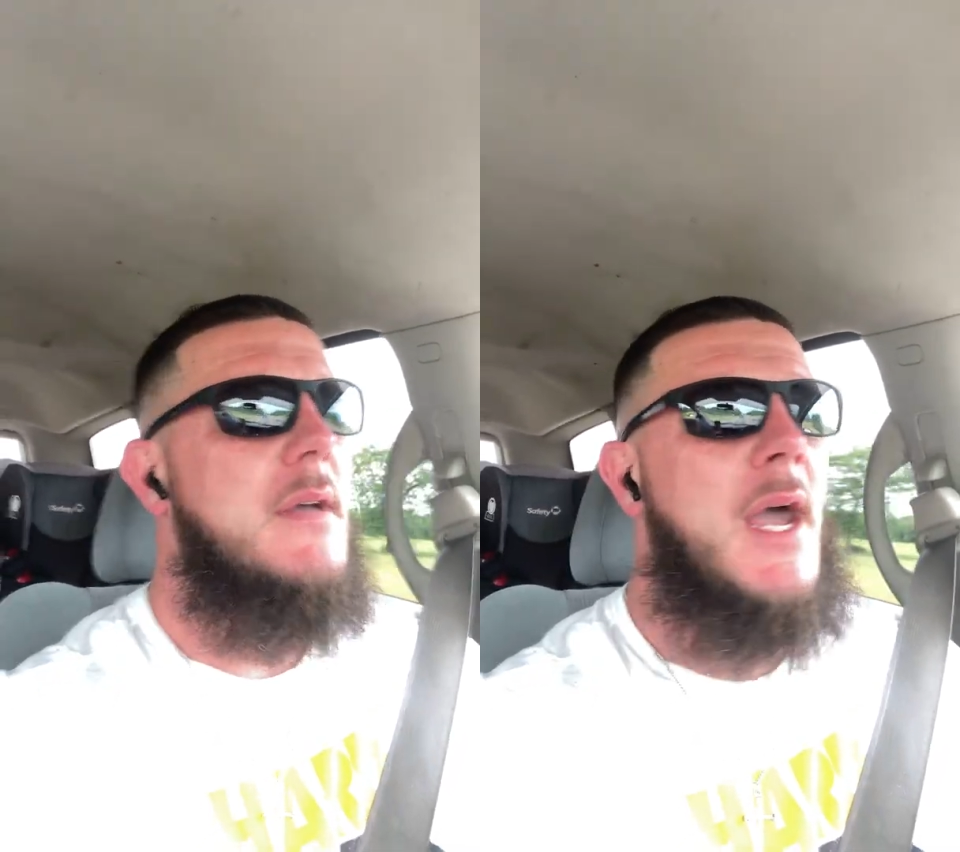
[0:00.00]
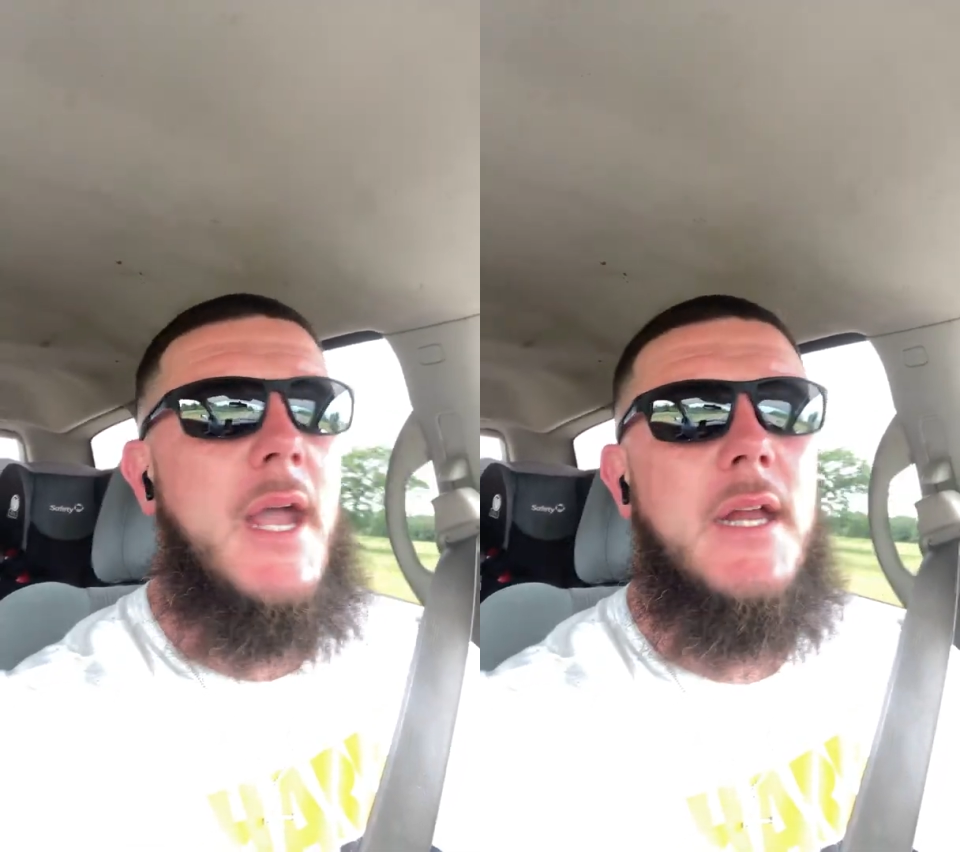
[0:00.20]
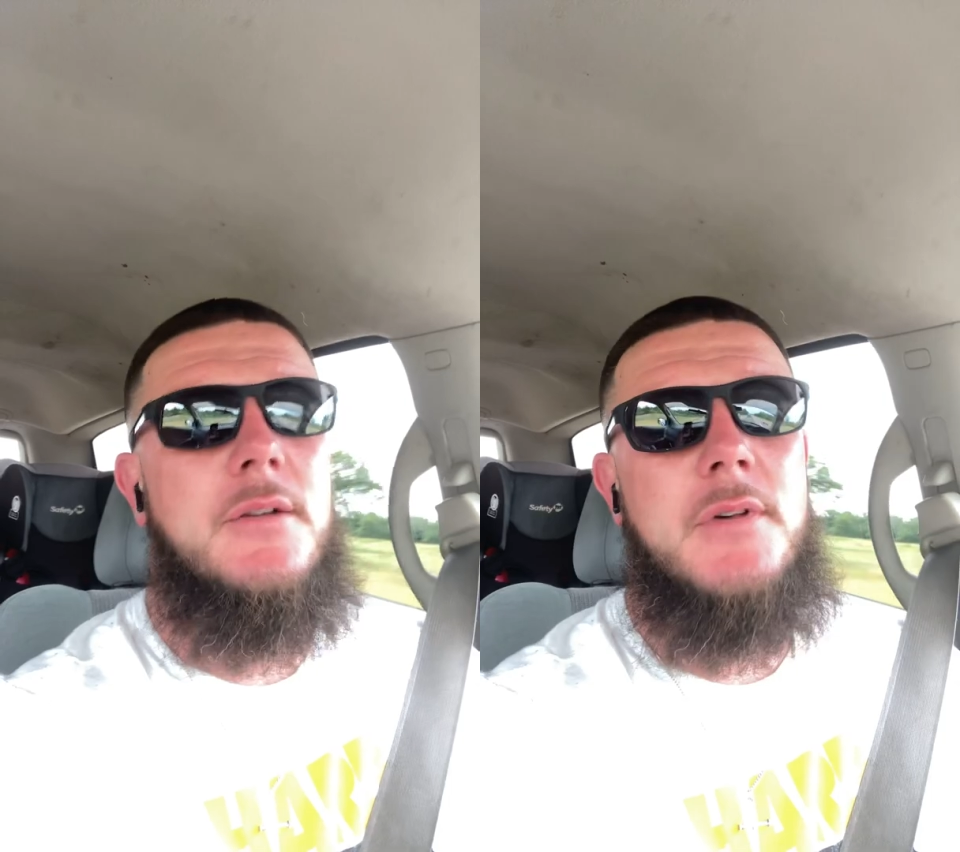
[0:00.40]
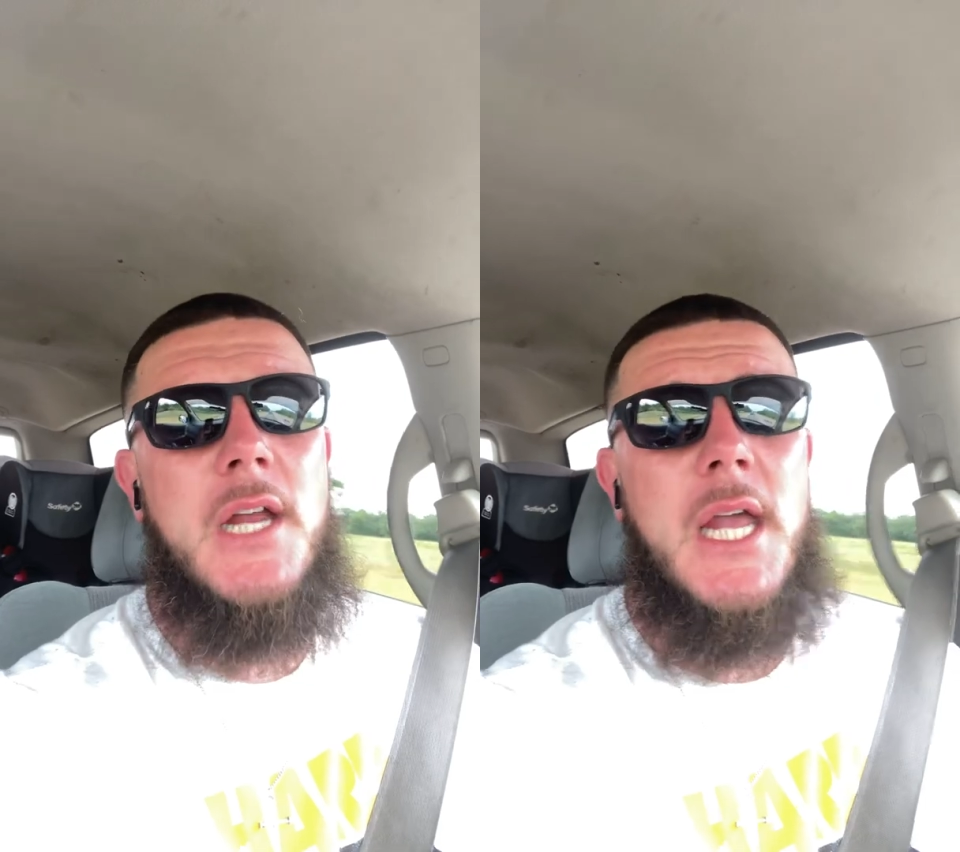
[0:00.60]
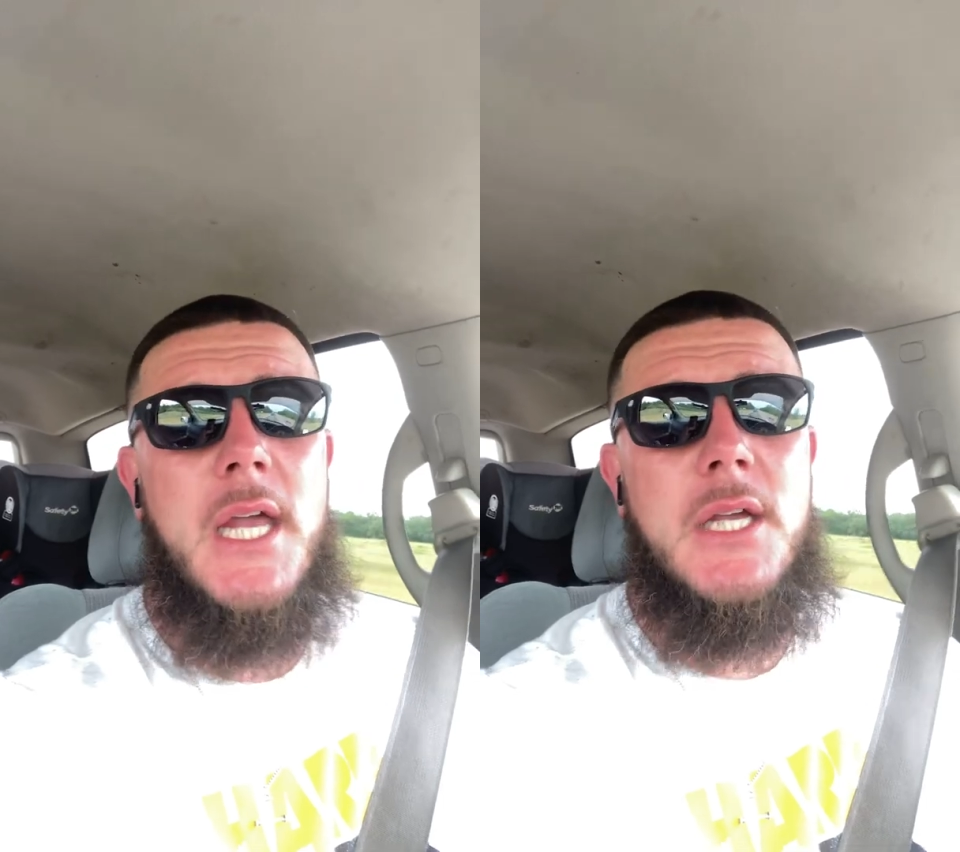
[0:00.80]
I hated what I
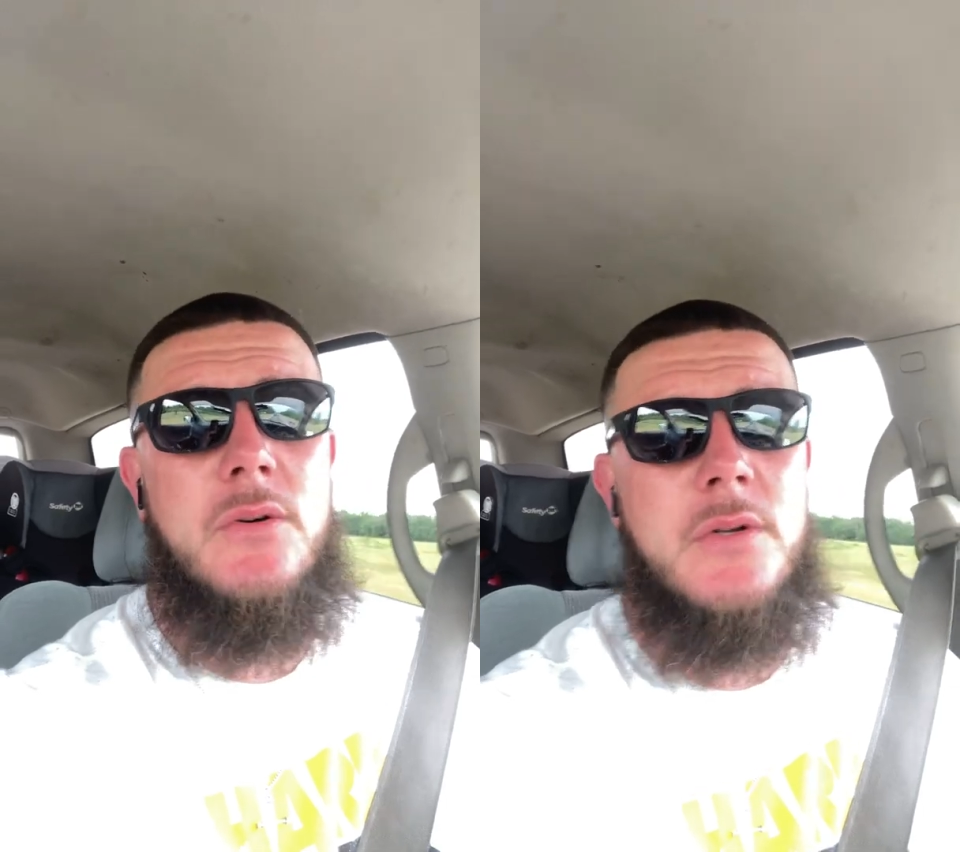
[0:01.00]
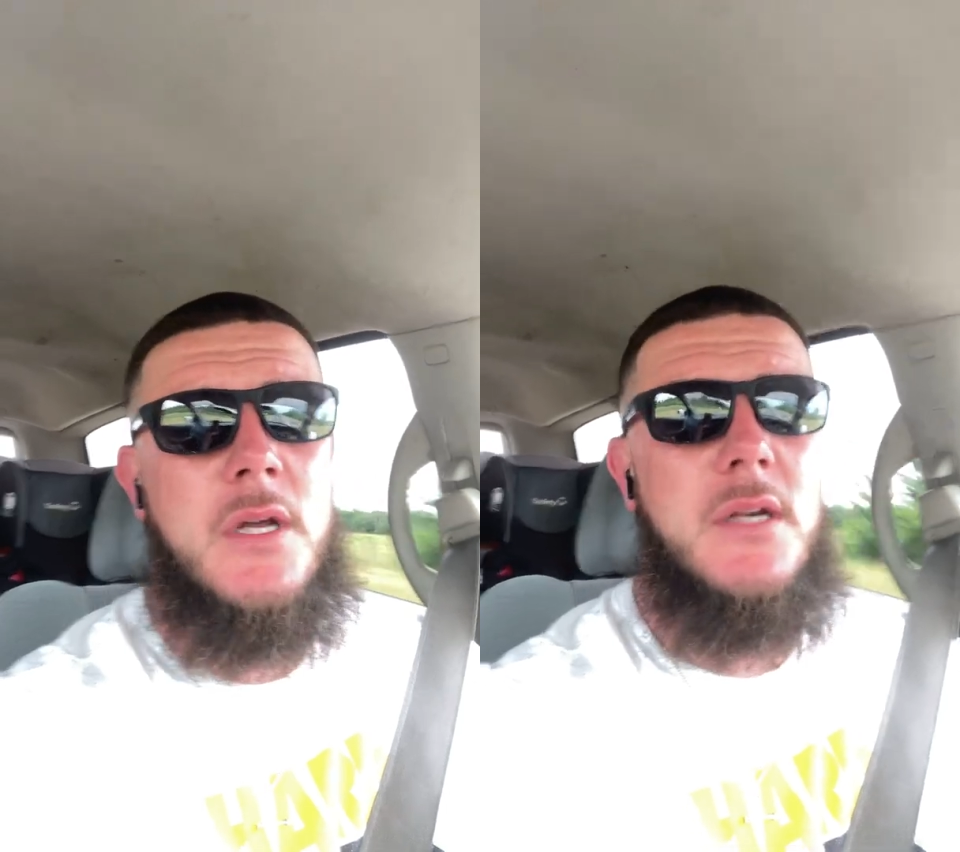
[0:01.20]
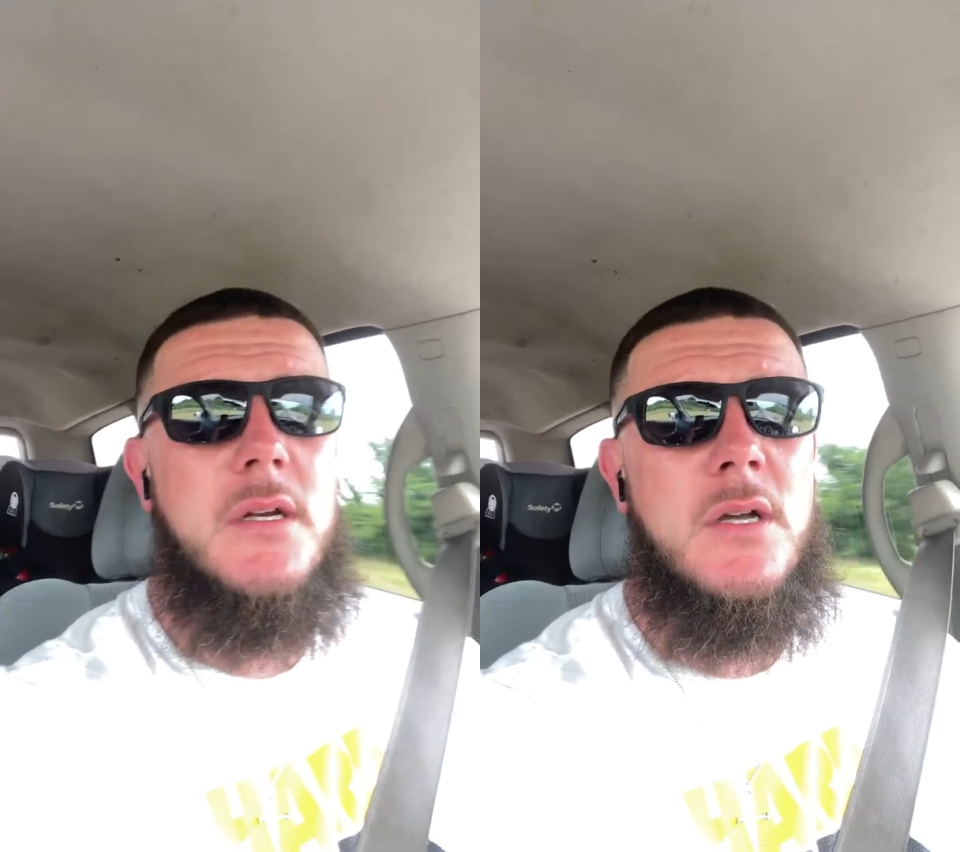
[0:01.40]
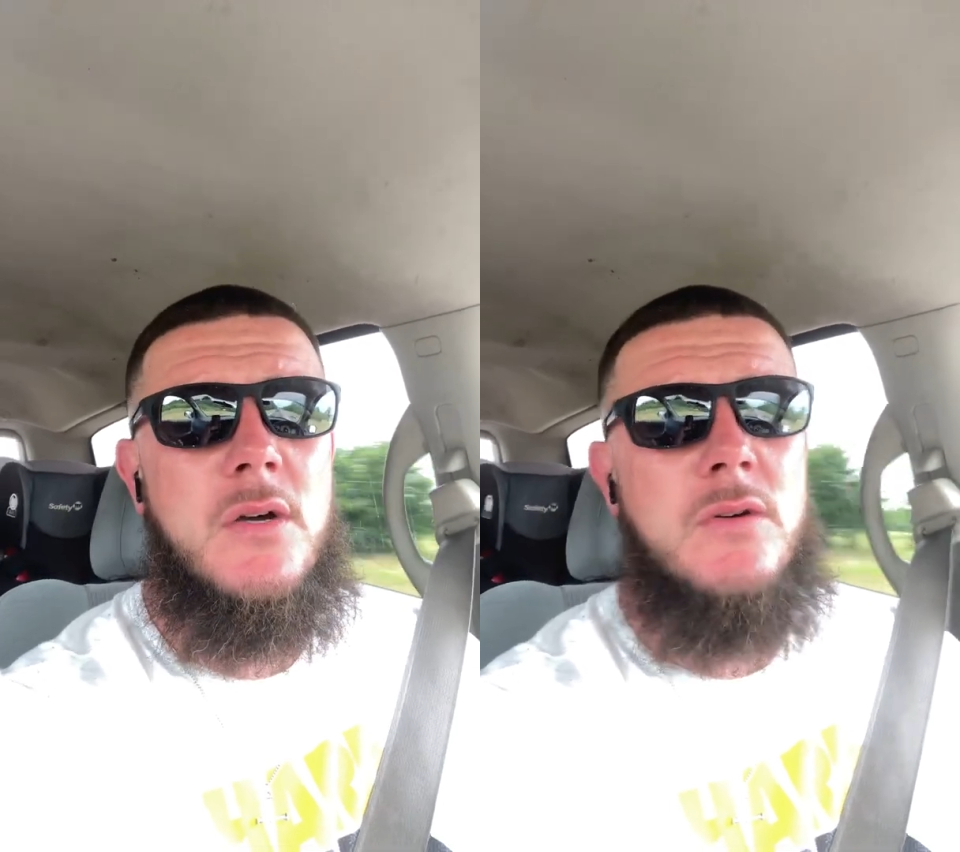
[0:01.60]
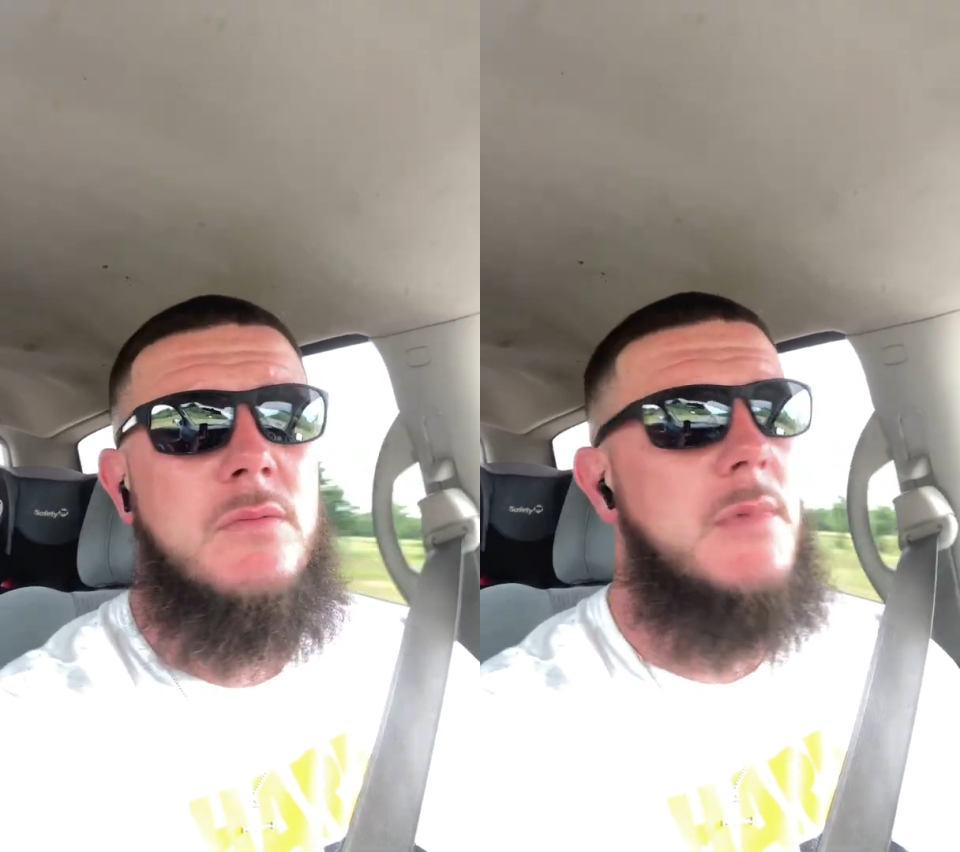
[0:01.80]
had going on at
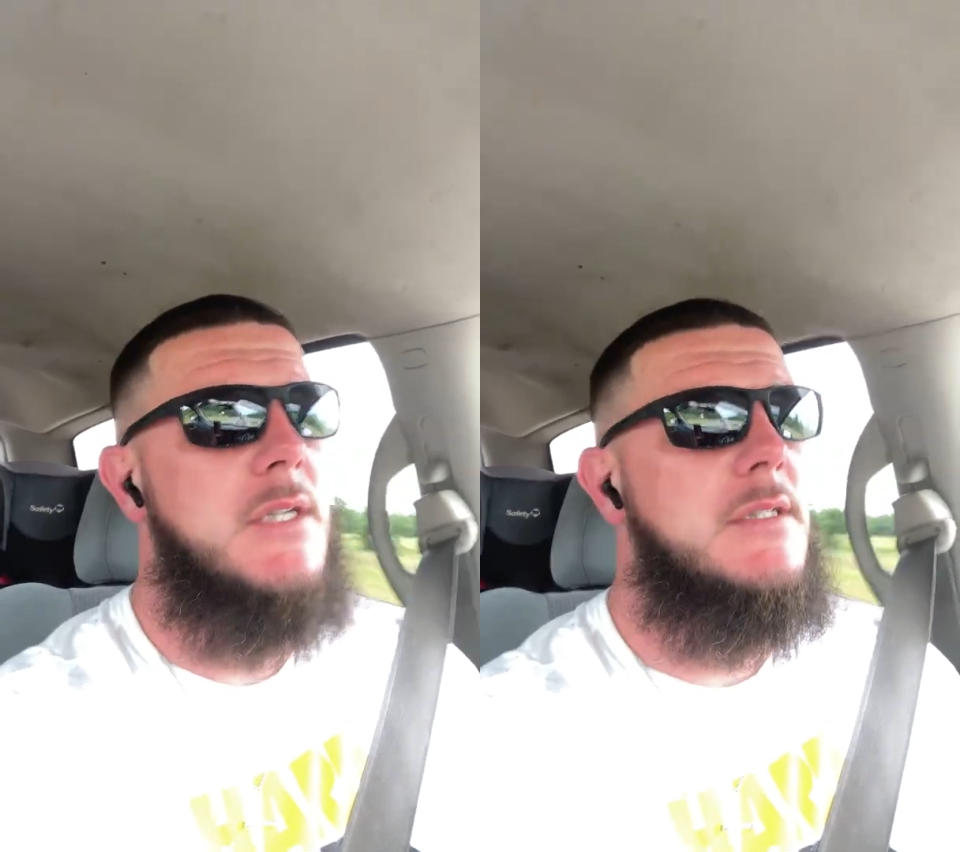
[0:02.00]
home.